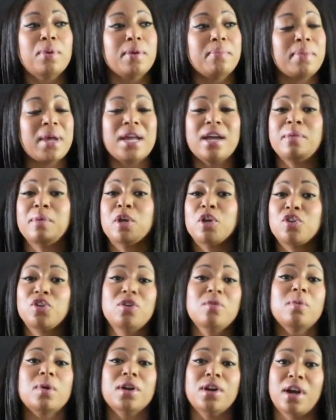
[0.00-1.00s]
but ma'am,
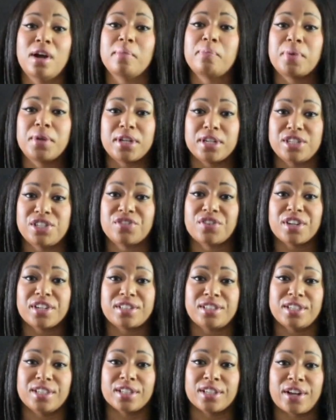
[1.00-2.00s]
you were humping a
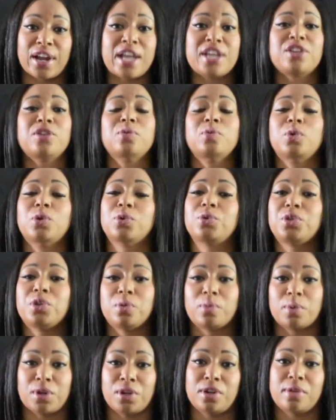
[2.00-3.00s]
drug dealer and you knew
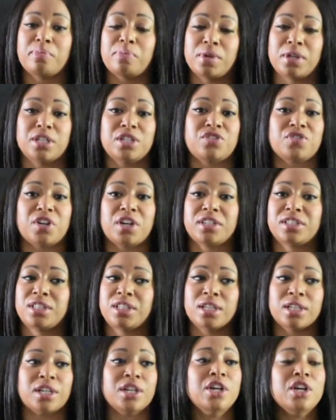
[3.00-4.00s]
you were humping a drug
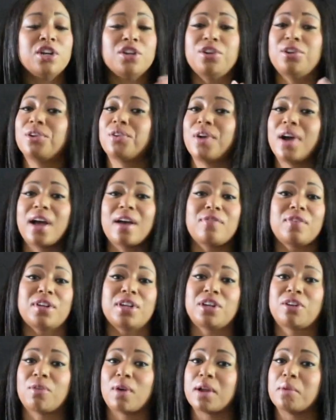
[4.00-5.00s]
dealer. You don't have
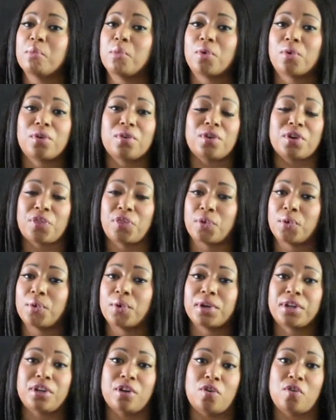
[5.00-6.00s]
any great moral
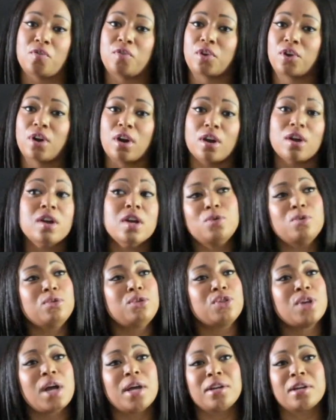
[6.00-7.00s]
authority over her. You
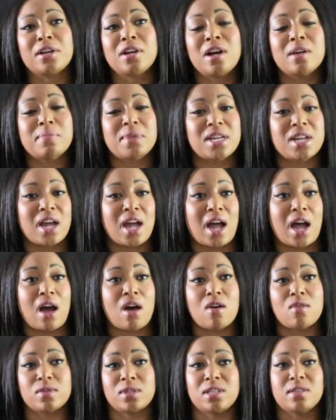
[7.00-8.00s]
trying to come in the
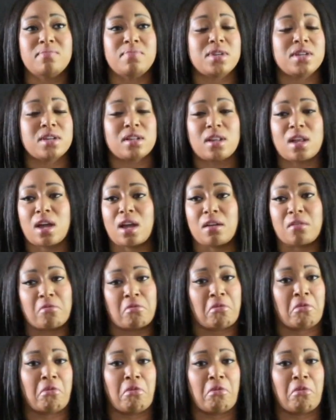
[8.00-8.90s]
house and being like,